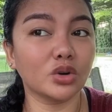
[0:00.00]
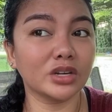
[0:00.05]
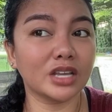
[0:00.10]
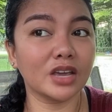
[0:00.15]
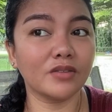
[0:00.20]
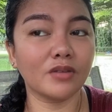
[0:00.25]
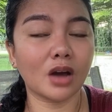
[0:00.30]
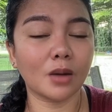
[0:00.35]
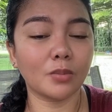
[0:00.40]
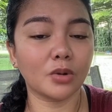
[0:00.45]

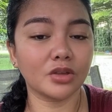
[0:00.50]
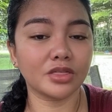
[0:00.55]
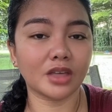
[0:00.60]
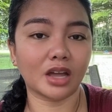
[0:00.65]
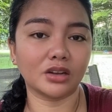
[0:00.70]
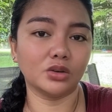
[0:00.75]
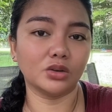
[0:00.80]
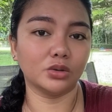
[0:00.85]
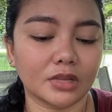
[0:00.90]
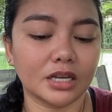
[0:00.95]
give up on
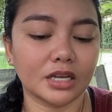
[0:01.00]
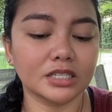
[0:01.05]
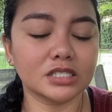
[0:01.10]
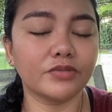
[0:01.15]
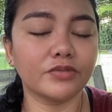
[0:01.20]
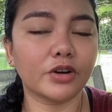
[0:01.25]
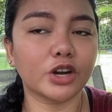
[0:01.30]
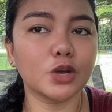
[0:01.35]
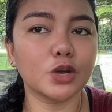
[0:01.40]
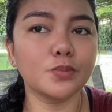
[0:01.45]
that goal. It's
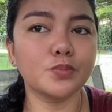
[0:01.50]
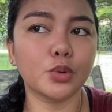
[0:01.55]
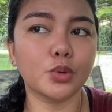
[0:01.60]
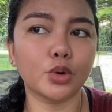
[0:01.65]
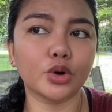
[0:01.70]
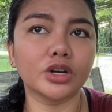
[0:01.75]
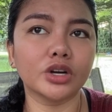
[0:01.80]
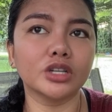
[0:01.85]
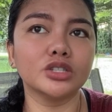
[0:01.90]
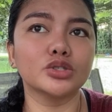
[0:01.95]
very
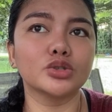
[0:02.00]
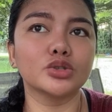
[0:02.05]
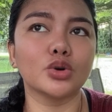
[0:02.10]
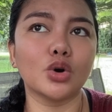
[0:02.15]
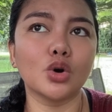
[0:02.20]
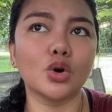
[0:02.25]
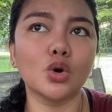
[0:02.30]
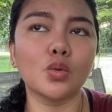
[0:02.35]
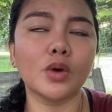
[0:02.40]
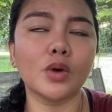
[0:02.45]
important to
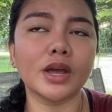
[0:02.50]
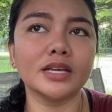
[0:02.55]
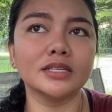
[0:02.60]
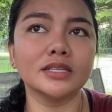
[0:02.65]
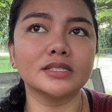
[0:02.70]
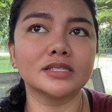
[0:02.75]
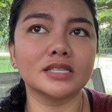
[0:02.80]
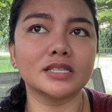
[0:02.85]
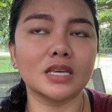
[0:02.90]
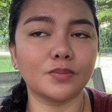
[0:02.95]

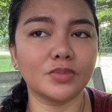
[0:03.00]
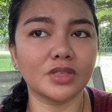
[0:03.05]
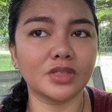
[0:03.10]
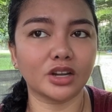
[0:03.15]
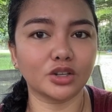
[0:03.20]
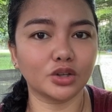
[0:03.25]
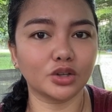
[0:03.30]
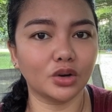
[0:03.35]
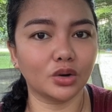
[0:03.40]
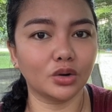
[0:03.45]
always keep
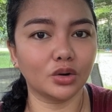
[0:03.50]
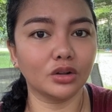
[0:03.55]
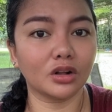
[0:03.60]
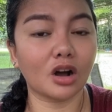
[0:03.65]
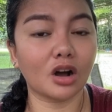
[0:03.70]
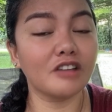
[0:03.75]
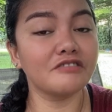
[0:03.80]
that goal on